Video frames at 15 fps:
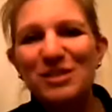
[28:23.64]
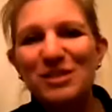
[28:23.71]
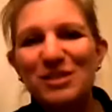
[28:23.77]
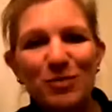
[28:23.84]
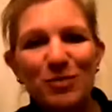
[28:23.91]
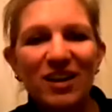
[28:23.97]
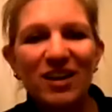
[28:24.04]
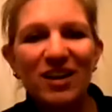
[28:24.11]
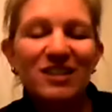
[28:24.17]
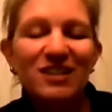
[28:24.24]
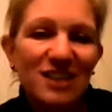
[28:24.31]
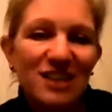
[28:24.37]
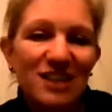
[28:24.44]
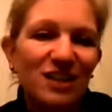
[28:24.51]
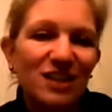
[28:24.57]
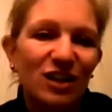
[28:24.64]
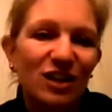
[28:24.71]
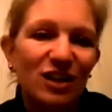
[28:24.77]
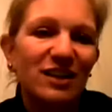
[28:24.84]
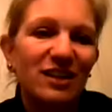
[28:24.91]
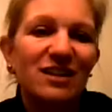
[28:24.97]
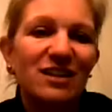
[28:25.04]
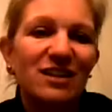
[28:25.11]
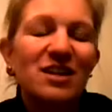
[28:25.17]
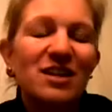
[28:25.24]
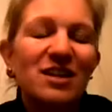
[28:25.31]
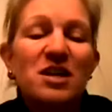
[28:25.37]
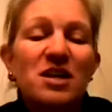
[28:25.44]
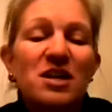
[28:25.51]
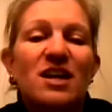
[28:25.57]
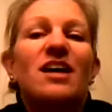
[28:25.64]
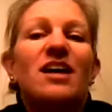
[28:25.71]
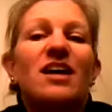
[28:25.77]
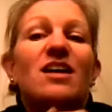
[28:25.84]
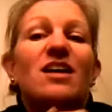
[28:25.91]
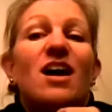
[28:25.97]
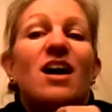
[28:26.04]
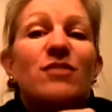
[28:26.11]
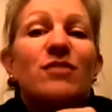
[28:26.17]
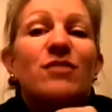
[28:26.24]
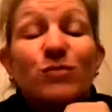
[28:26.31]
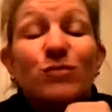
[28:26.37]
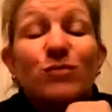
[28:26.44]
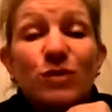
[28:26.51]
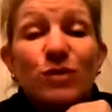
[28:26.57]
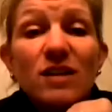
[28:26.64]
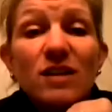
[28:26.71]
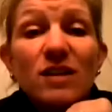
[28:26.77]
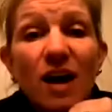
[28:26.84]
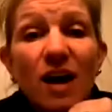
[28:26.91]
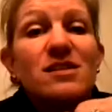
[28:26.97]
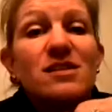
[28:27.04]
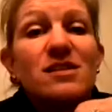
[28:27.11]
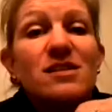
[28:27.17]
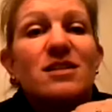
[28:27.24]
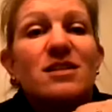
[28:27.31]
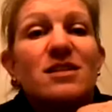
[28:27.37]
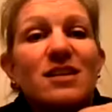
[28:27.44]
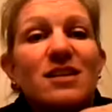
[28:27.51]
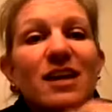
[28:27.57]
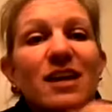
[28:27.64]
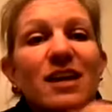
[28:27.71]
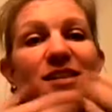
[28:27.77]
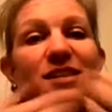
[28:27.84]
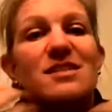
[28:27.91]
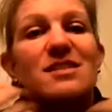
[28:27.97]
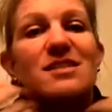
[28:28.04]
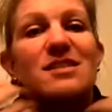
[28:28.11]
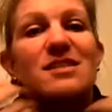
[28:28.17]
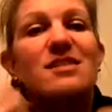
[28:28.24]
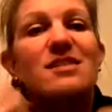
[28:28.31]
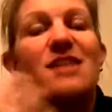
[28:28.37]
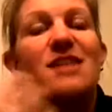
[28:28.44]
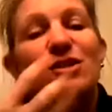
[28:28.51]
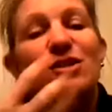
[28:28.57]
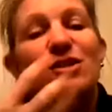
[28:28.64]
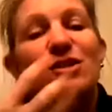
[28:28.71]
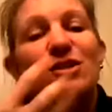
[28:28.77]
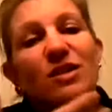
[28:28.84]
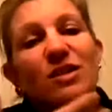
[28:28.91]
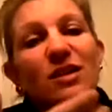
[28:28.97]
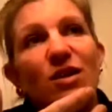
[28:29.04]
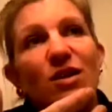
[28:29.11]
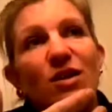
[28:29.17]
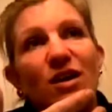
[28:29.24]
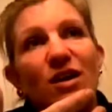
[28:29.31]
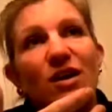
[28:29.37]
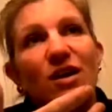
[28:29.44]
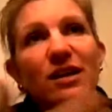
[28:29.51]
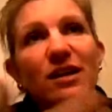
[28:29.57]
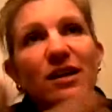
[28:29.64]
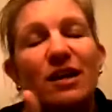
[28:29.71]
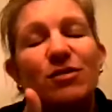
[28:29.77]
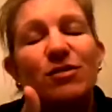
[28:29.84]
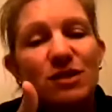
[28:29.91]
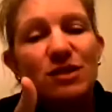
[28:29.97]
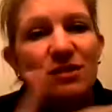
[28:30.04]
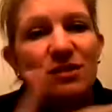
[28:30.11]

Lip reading: smile and take it all in. And I've realized that this is actually a gift.